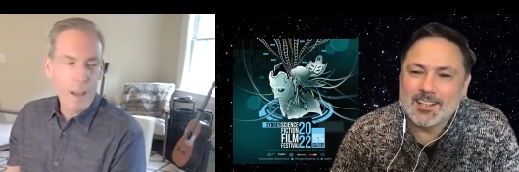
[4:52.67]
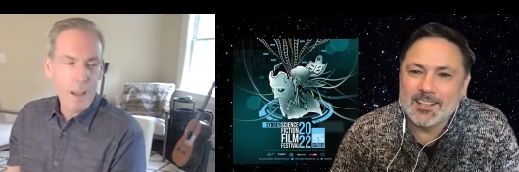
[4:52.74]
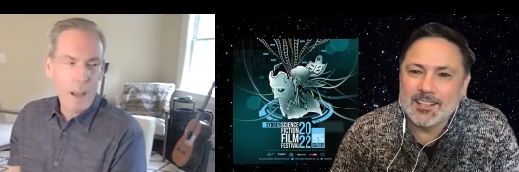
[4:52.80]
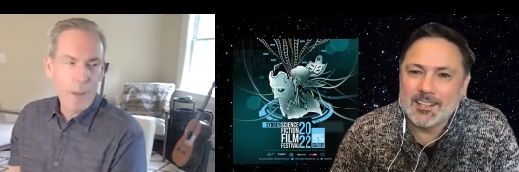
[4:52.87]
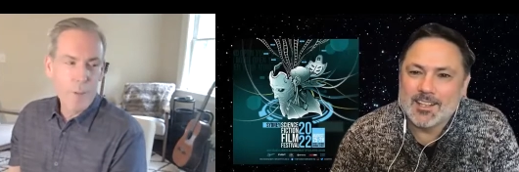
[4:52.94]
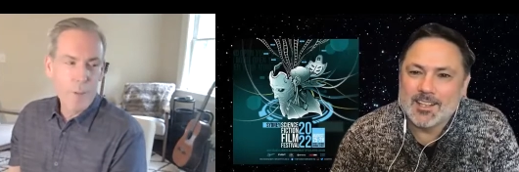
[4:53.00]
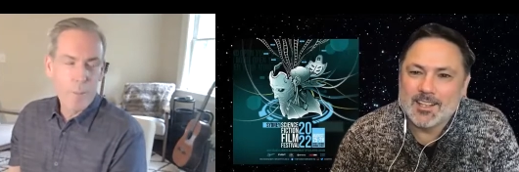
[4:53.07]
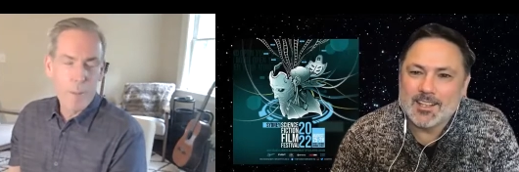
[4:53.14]
Speaker 1: I
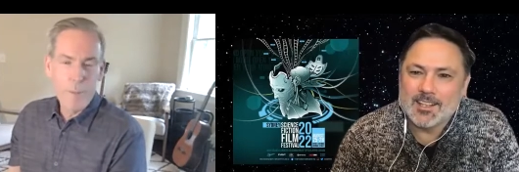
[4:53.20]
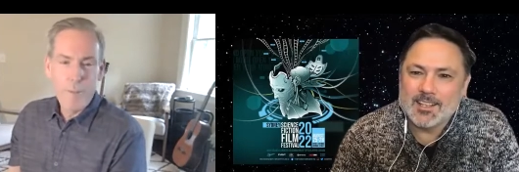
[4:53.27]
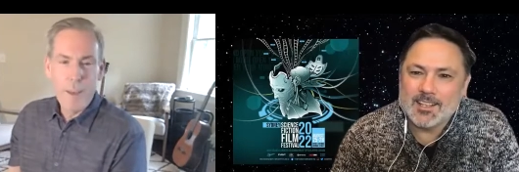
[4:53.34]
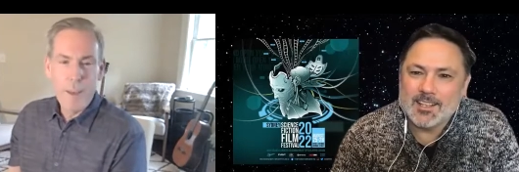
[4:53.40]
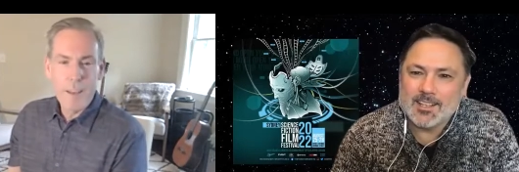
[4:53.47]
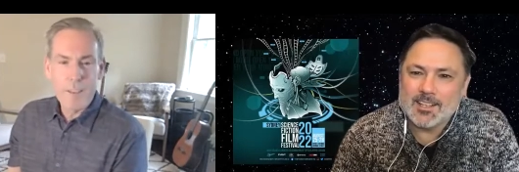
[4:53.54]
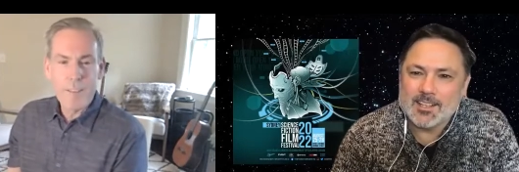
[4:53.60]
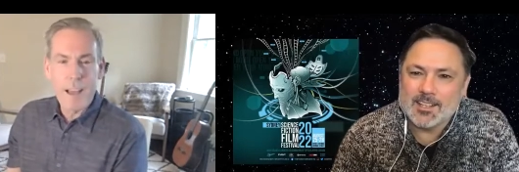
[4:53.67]
was a big fan
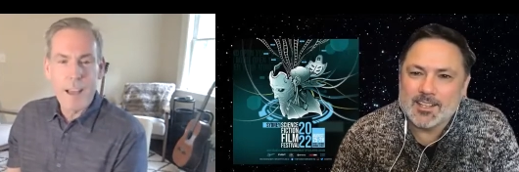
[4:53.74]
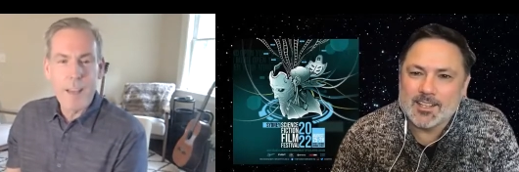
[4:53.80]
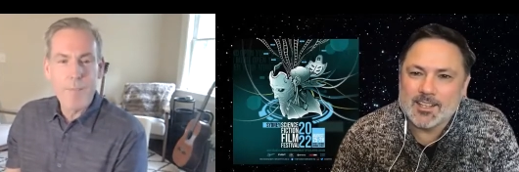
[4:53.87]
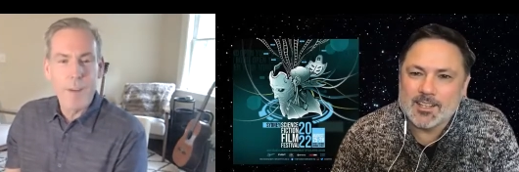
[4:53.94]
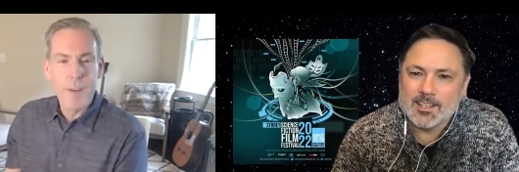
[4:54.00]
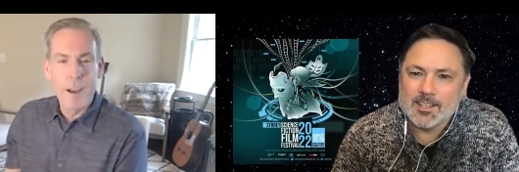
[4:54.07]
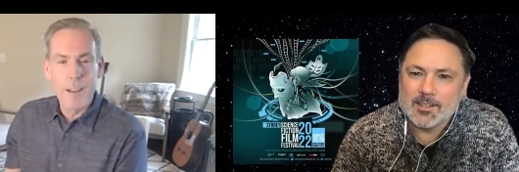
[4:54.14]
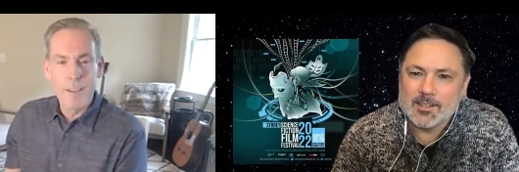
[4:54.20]
of
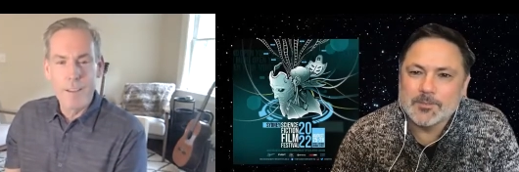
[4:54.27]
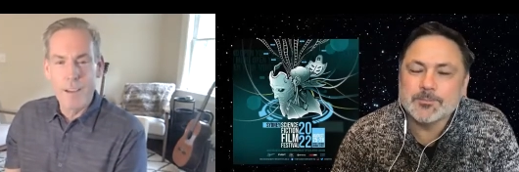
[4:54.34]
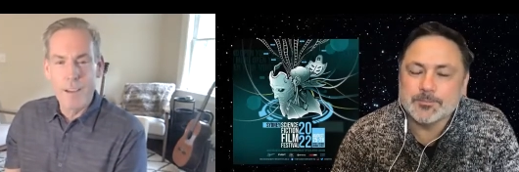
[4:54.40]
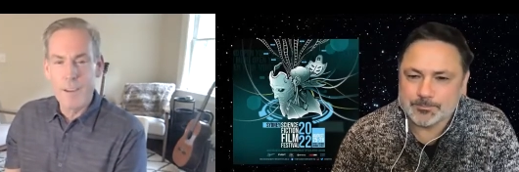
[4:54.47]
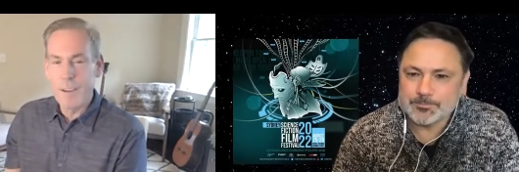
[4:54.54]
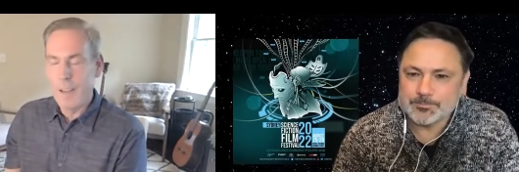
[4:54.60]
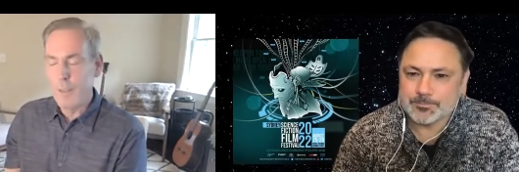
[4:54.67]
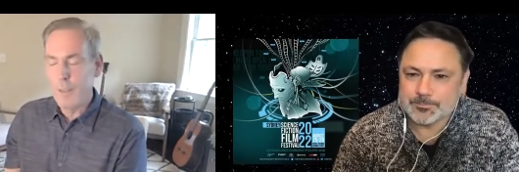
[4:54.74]
sci-fi. You
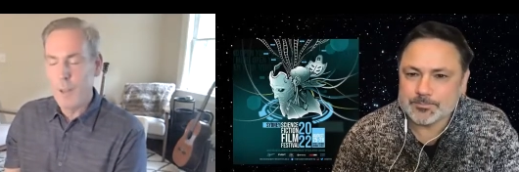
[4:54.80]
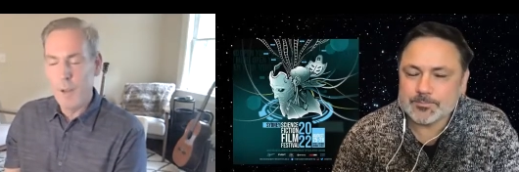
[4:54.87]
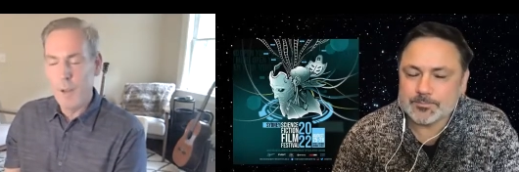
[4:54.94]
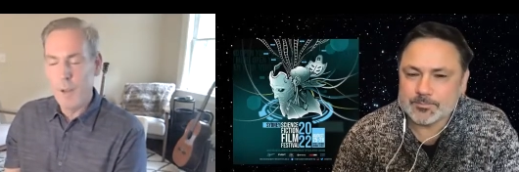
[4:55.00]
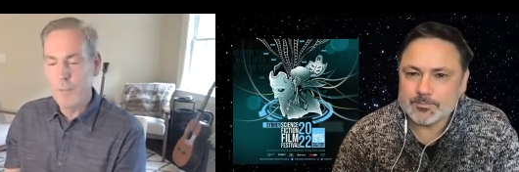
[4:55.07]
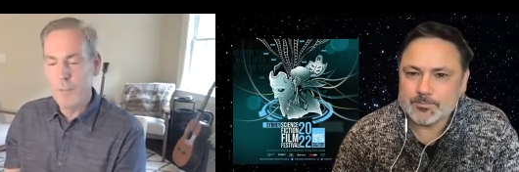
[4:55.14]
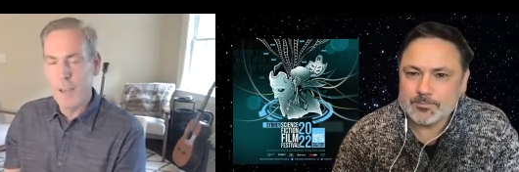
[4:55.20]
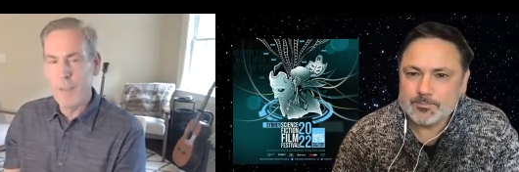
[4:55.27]
know, I love
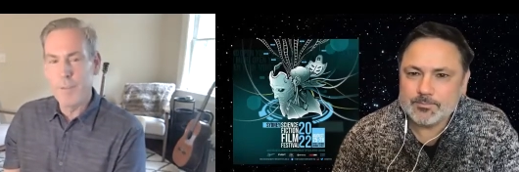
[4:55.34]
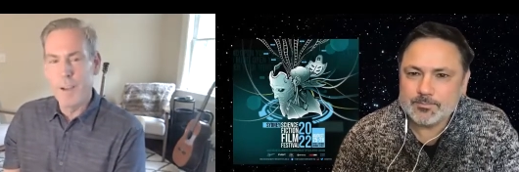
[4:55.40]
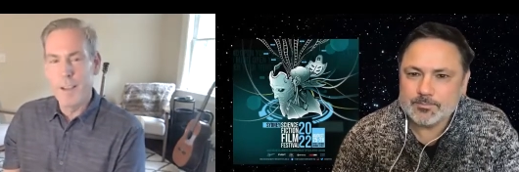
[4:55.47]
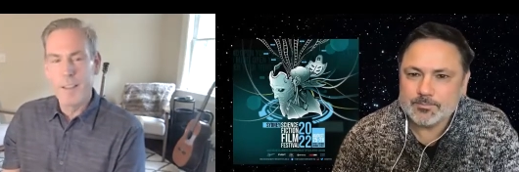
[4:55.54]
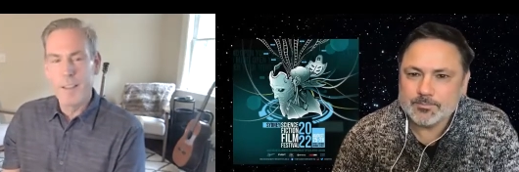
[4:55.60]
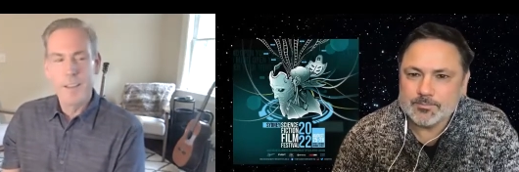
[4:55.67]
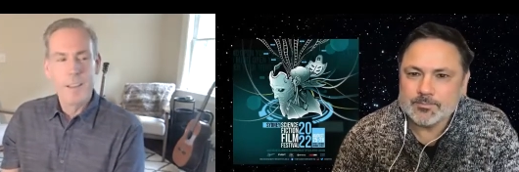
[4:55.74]
sci-fi,